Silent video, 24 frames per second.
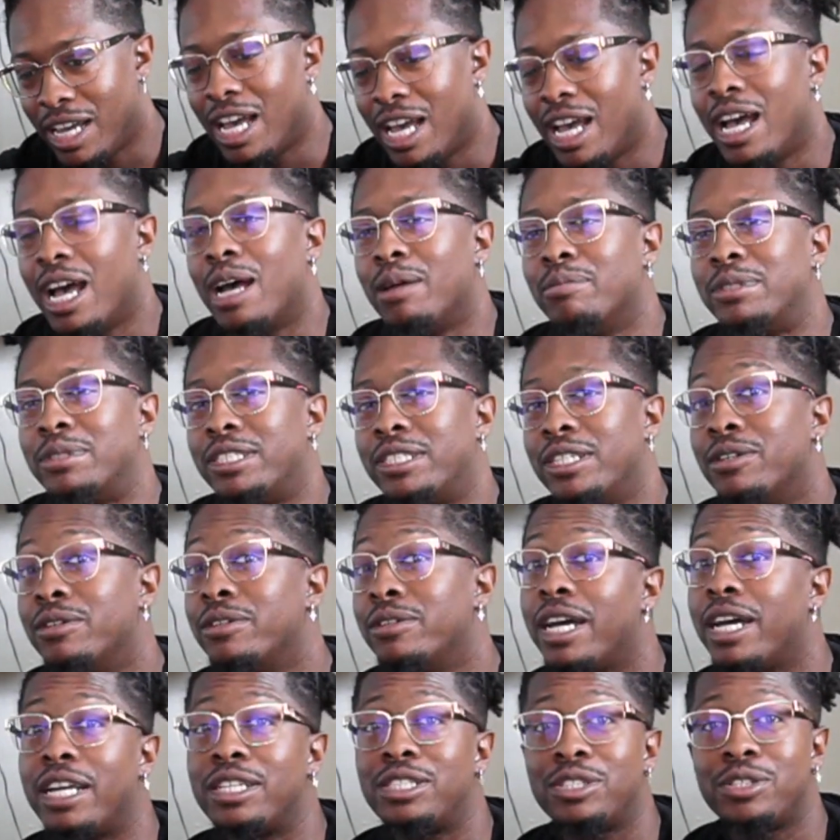I'm still
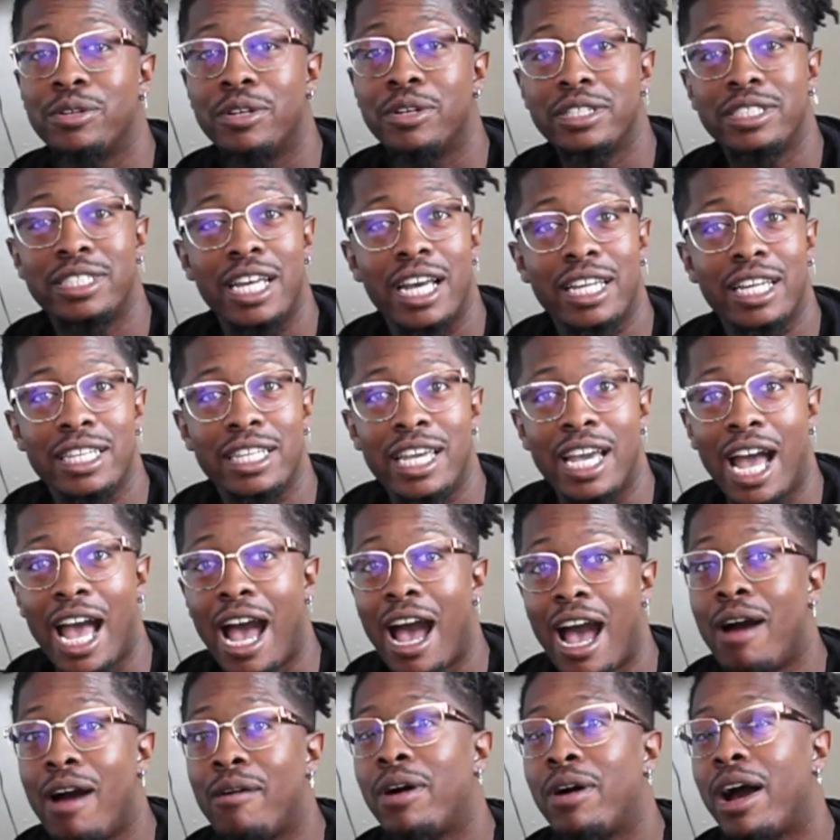not sure exactly
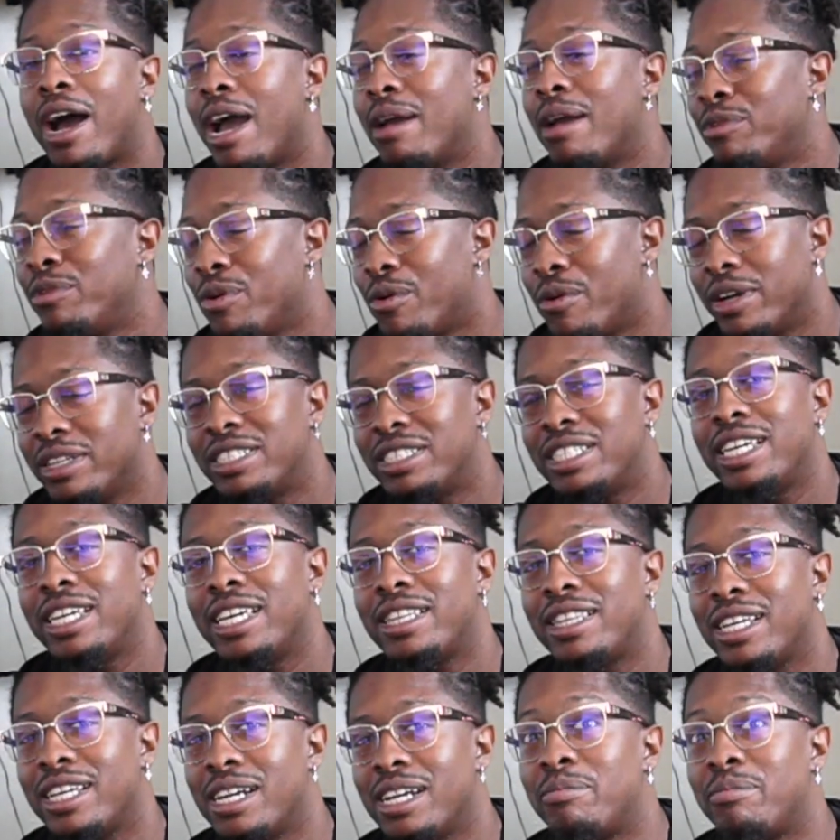how I'm going to get
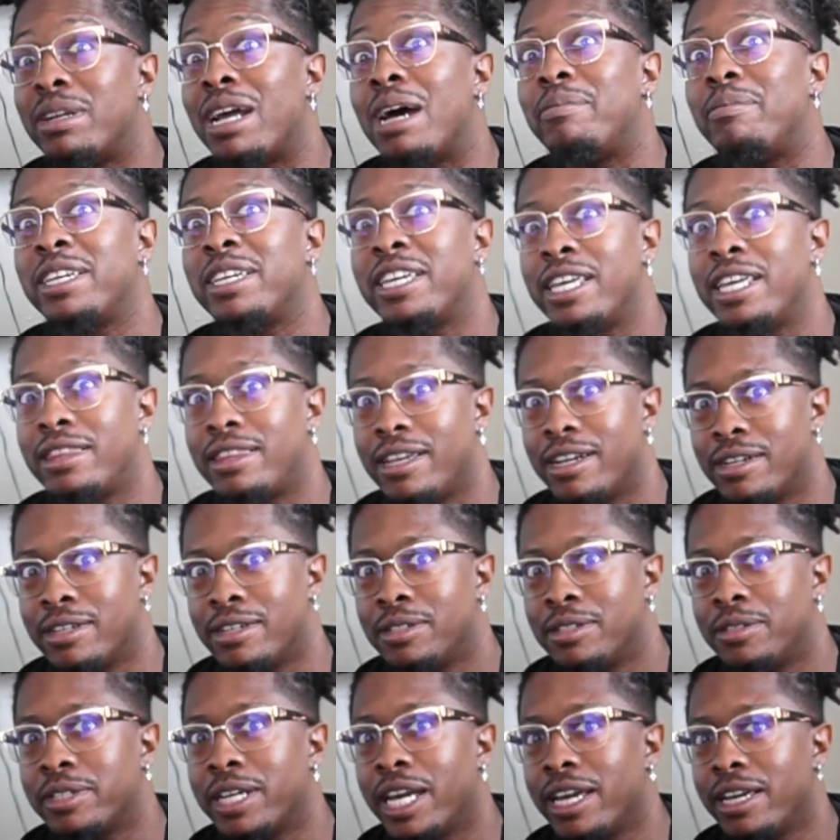there, but I'm gonna get there,
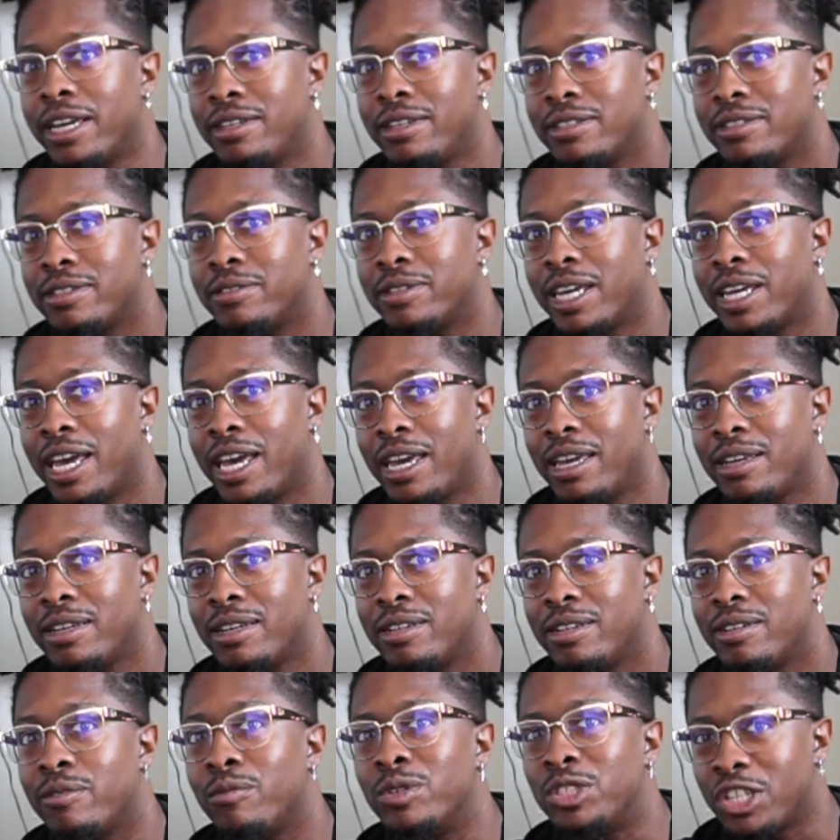okay? Okay,
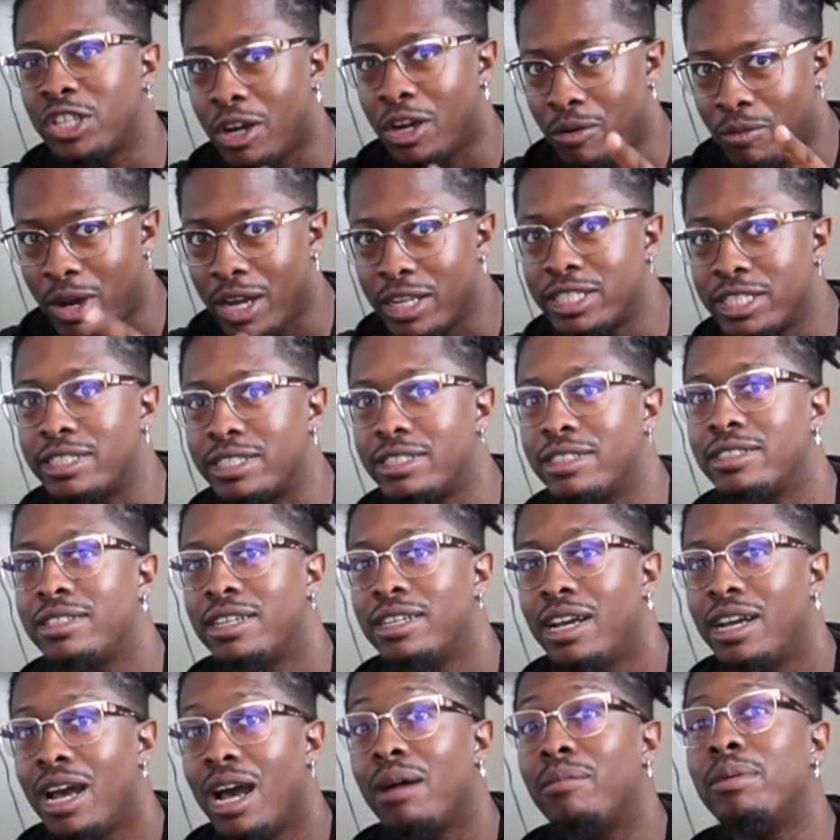with y'all watching,
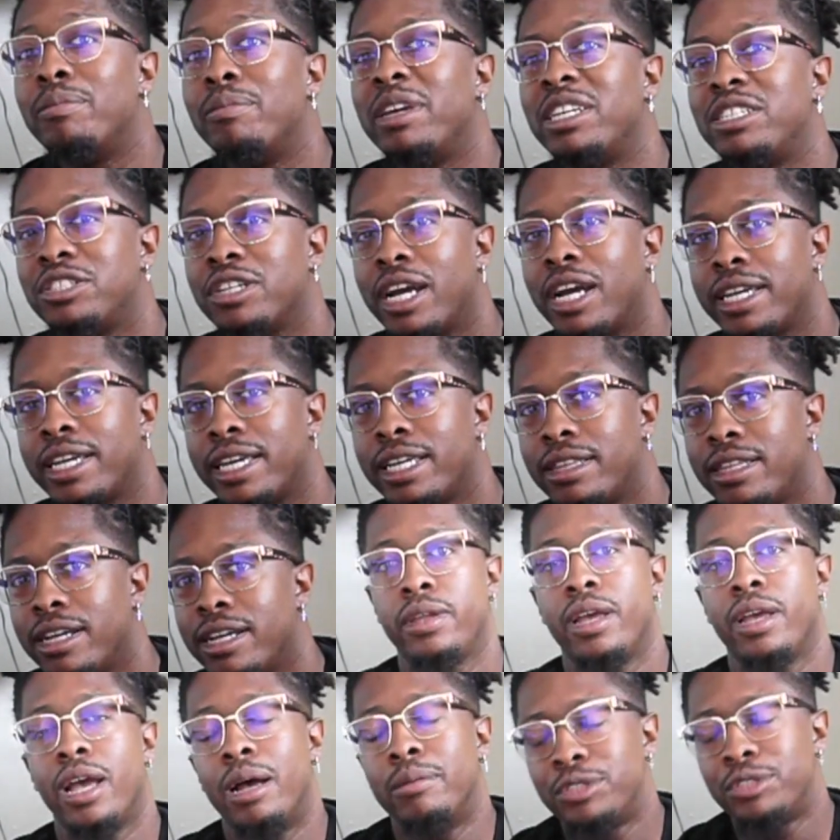I'm gonna make sure I get there.
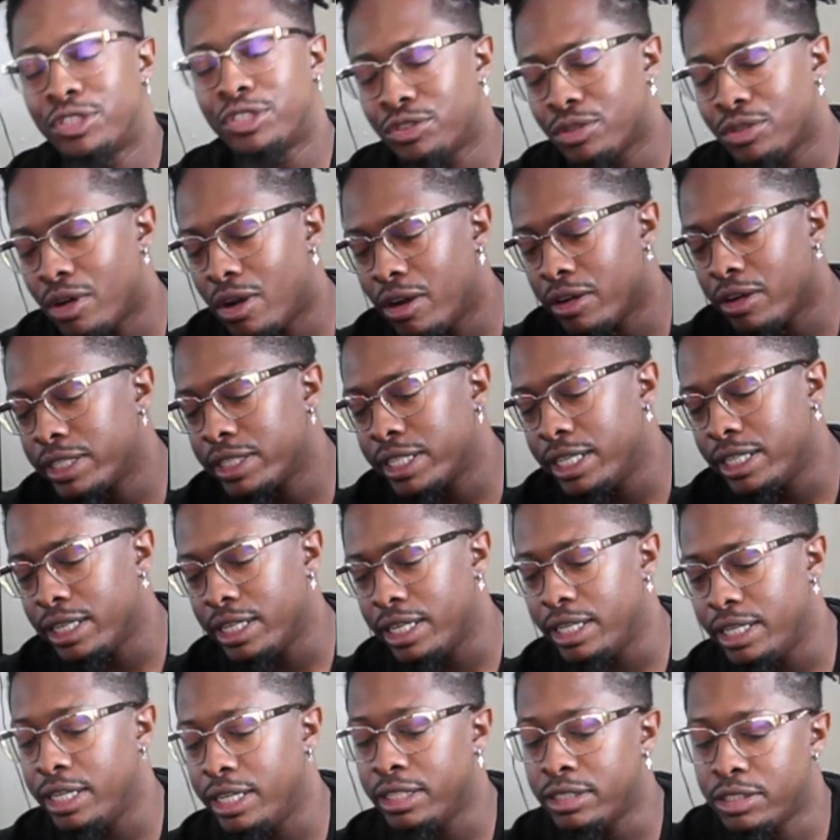I'm strongly
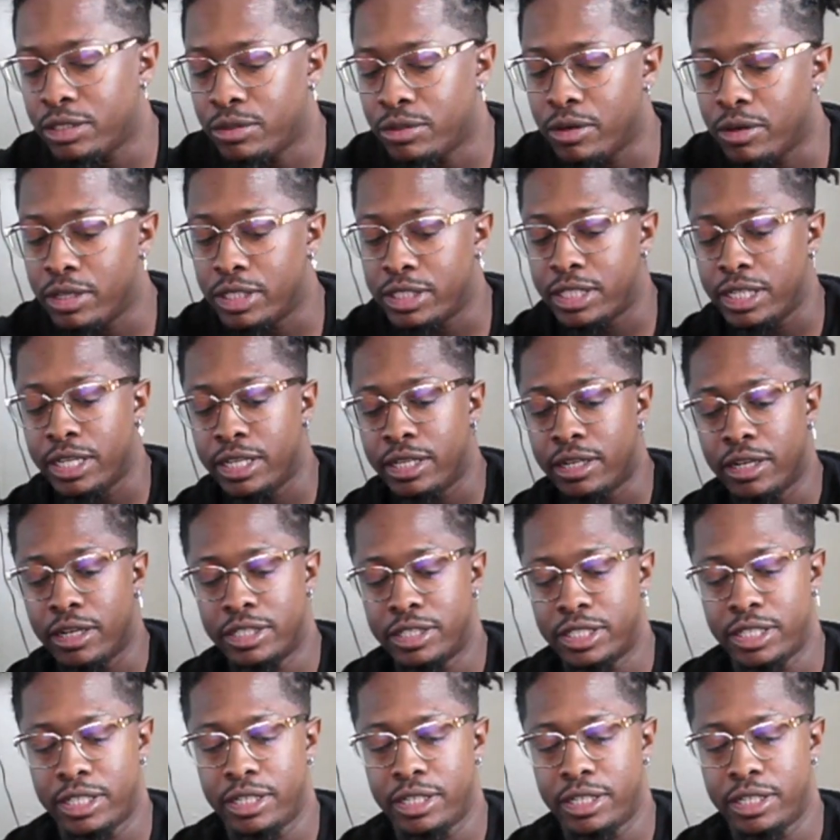leaning towards the N R C.